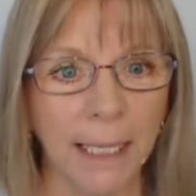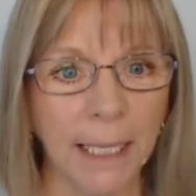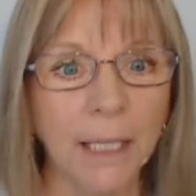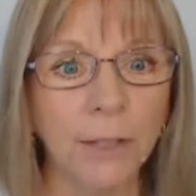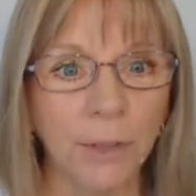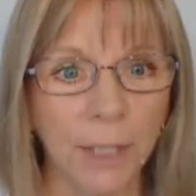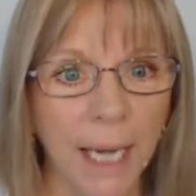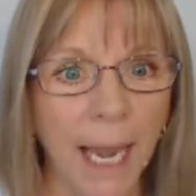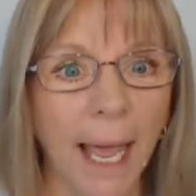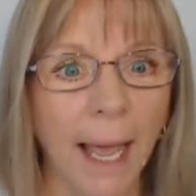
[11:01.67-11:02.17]

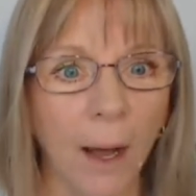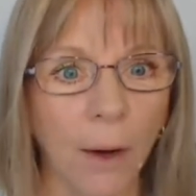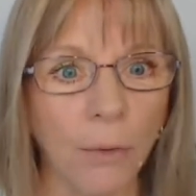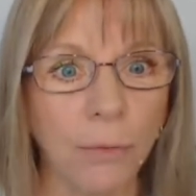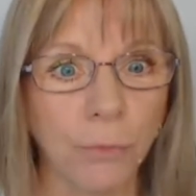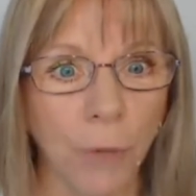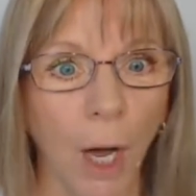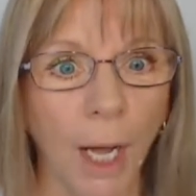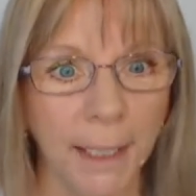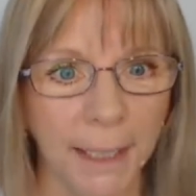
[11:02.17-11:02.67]
here and now,
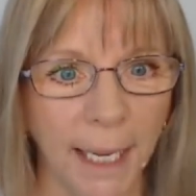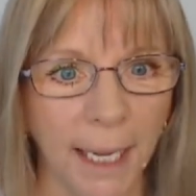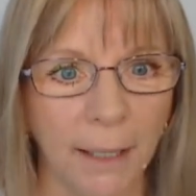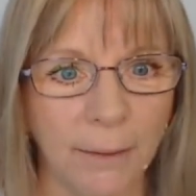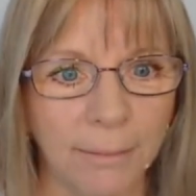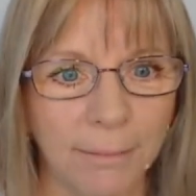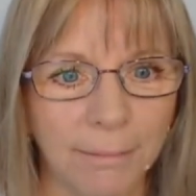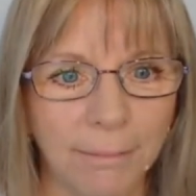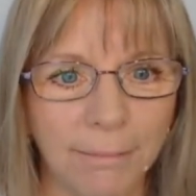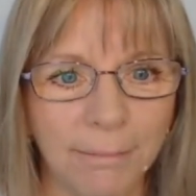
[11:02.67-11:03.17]
right now.
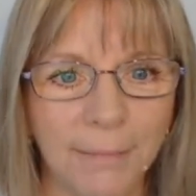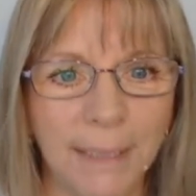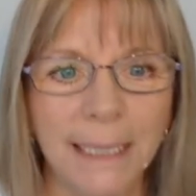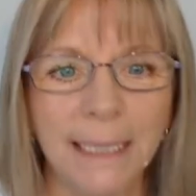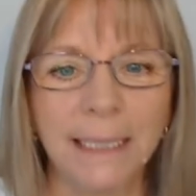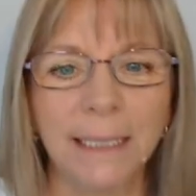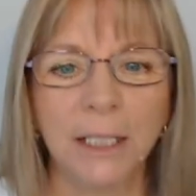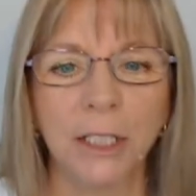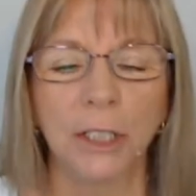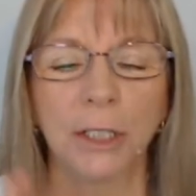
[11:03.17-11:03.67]

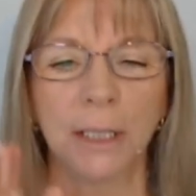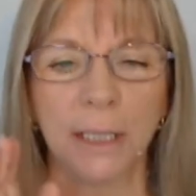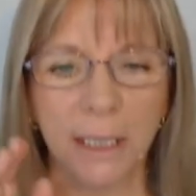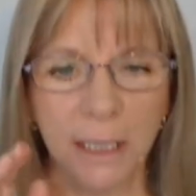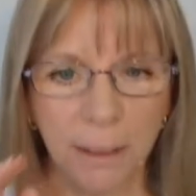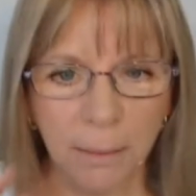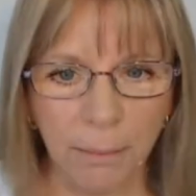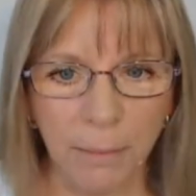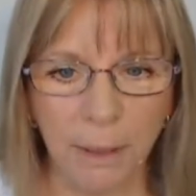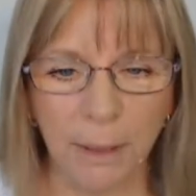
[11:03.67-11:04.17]
This is it. This
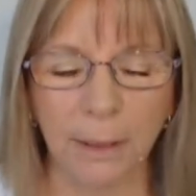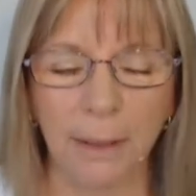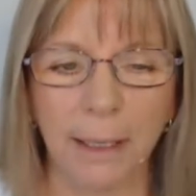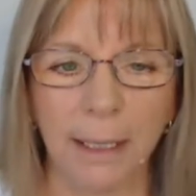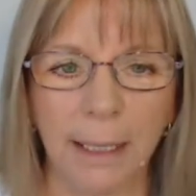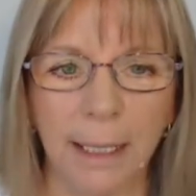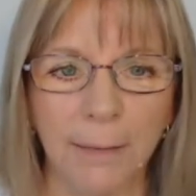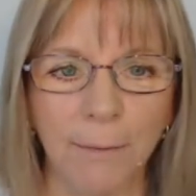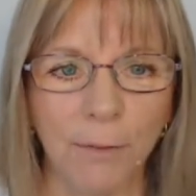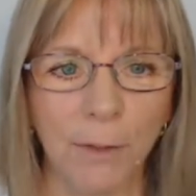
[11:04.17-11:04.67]
is
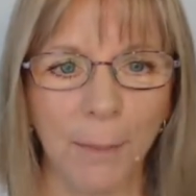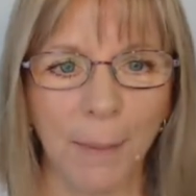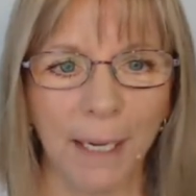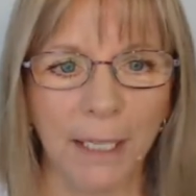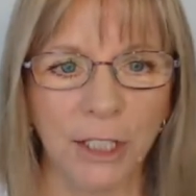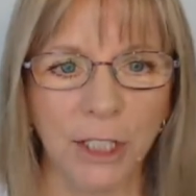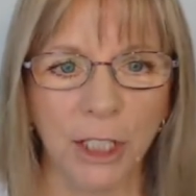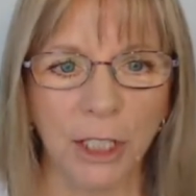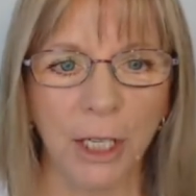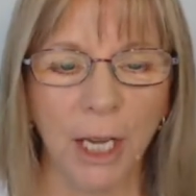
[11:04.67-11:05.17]
the
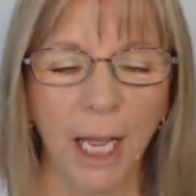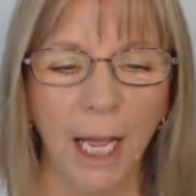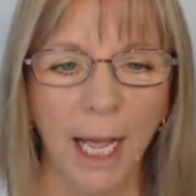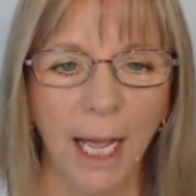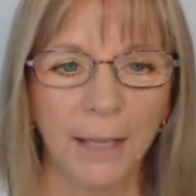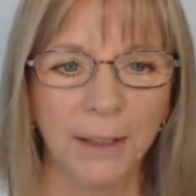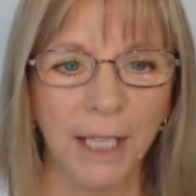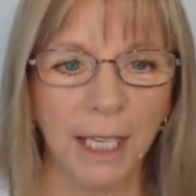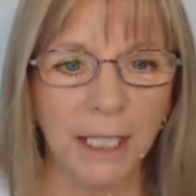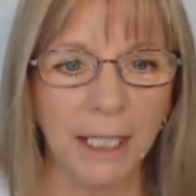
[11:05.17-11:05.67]
information
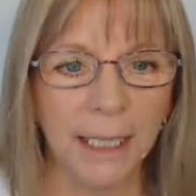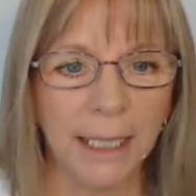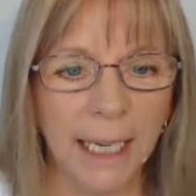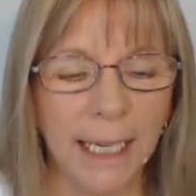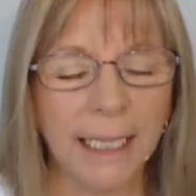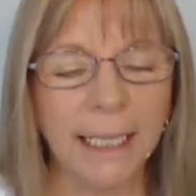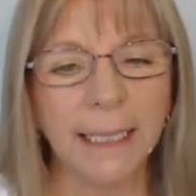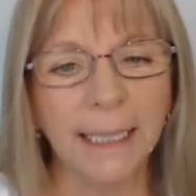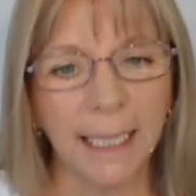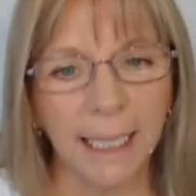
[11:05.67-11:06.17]
that you're
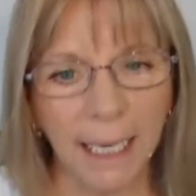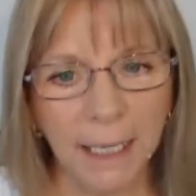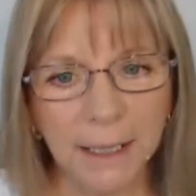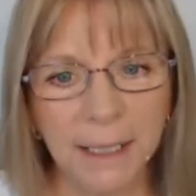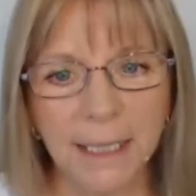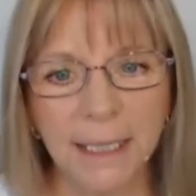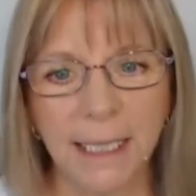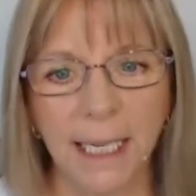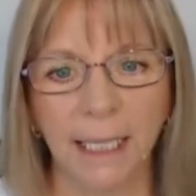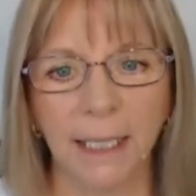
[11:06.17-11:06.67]
getting, the
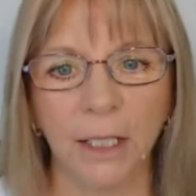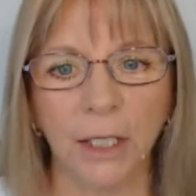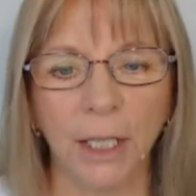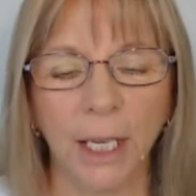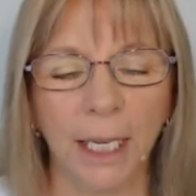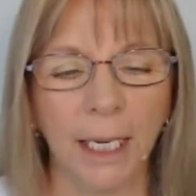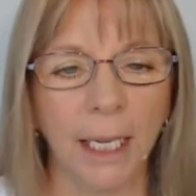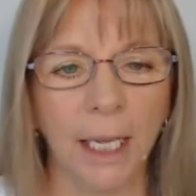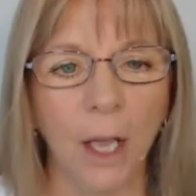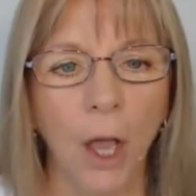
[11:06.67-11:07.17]
understanding you're
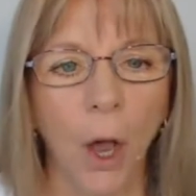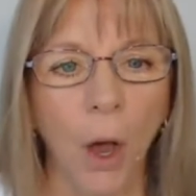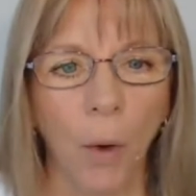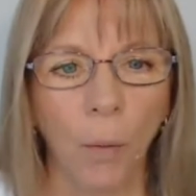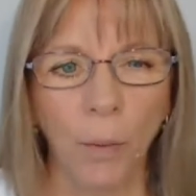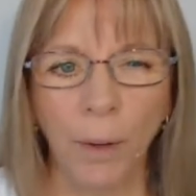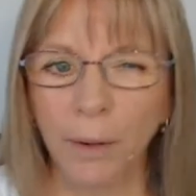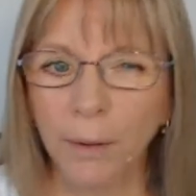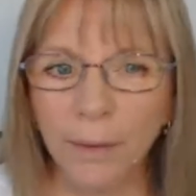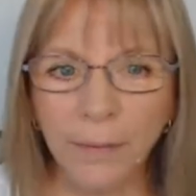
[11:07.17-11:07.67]
getting,
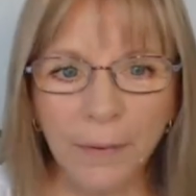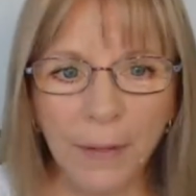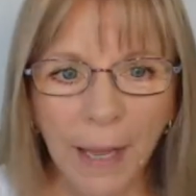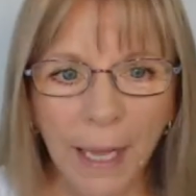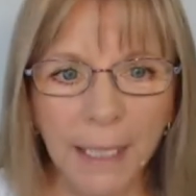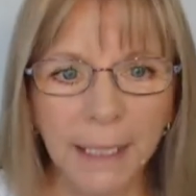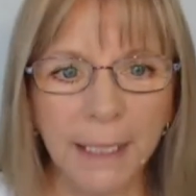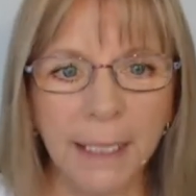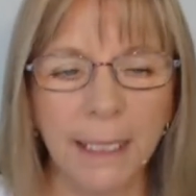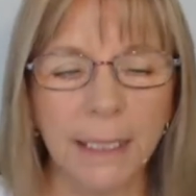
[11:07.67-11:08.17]
wherever
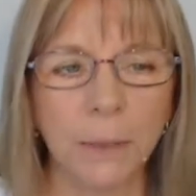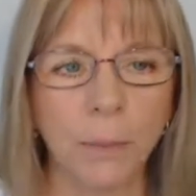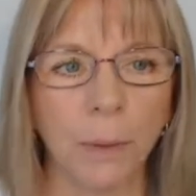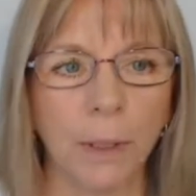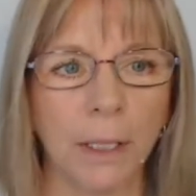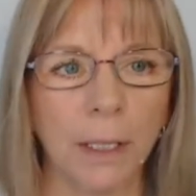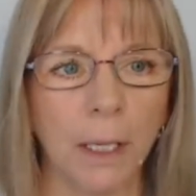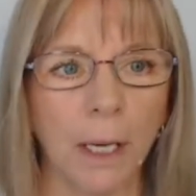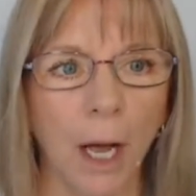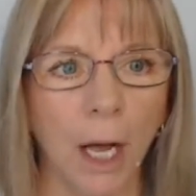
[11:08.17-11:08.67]
that is.
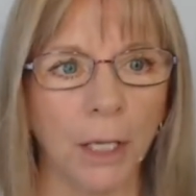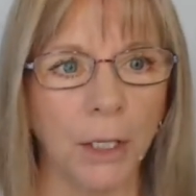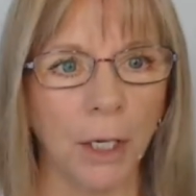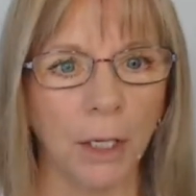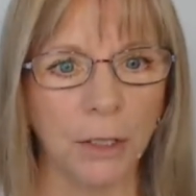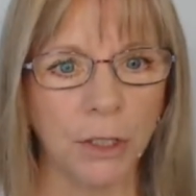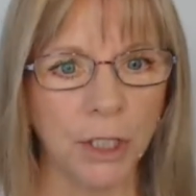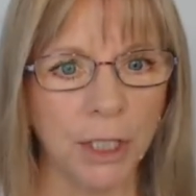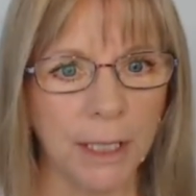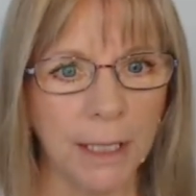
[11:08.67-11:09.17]
Whether I
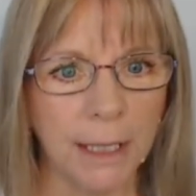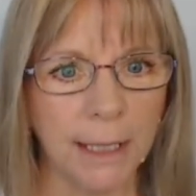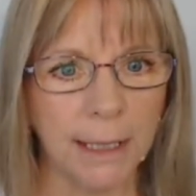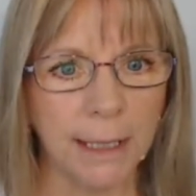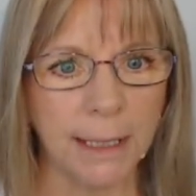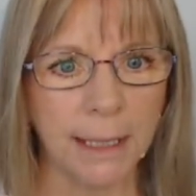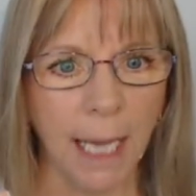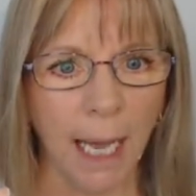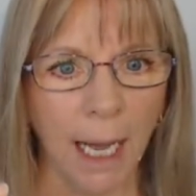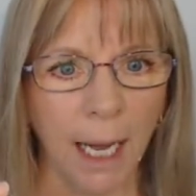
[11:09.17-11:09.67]
know
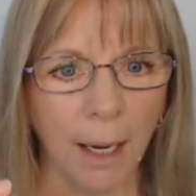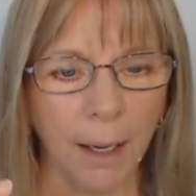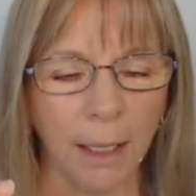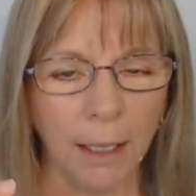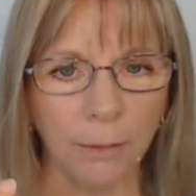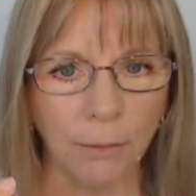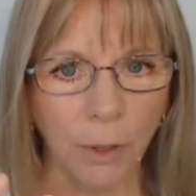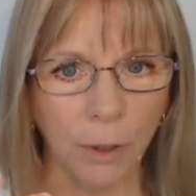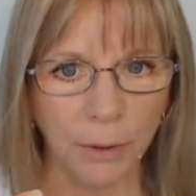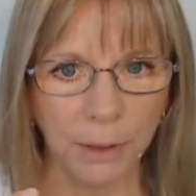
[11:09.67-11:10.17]
she's
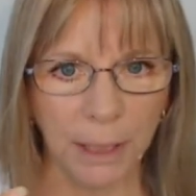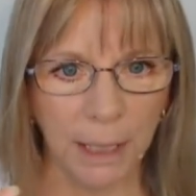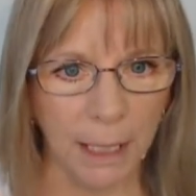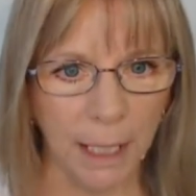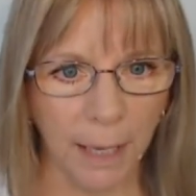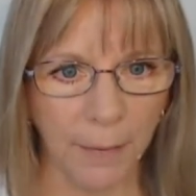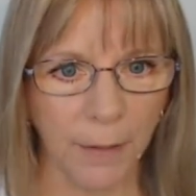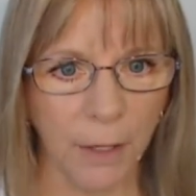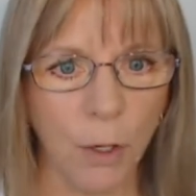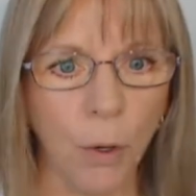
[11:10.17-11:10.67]
enrolled in
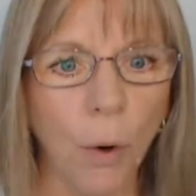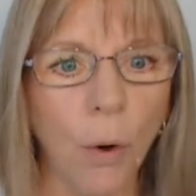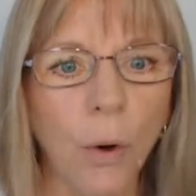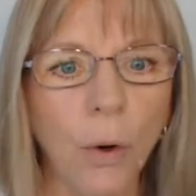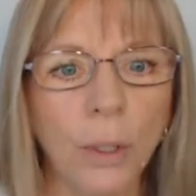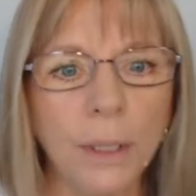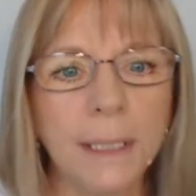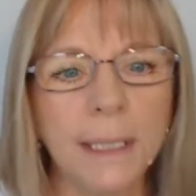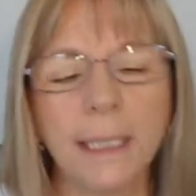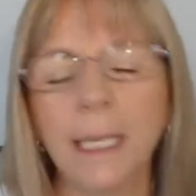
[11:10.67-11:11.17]
another
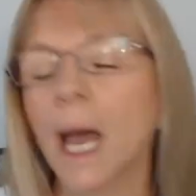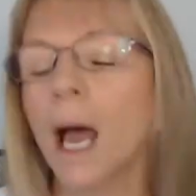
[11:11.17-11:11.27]
course,